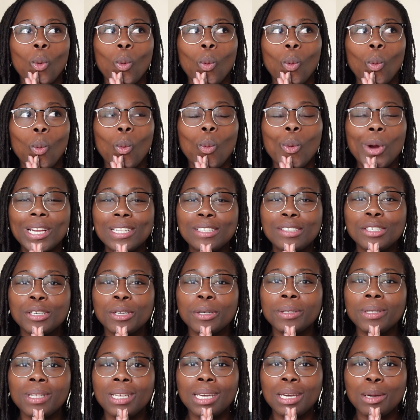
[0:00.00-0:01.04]

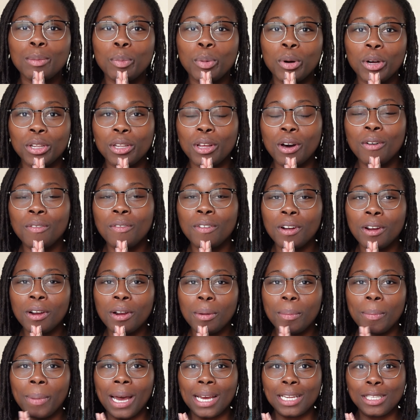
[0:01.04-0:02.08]
Winter League
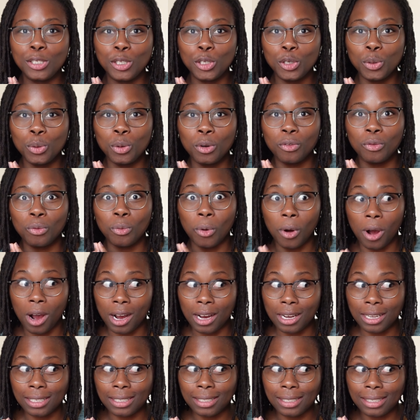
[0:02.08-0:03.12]
Pullover by Two of
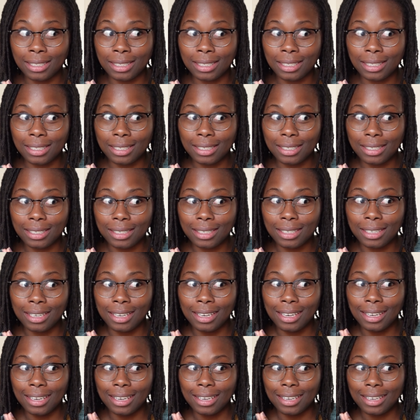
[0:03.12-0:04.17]
Wands.
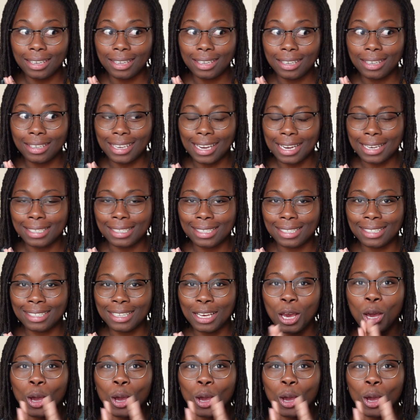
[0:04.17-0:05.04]
Yes,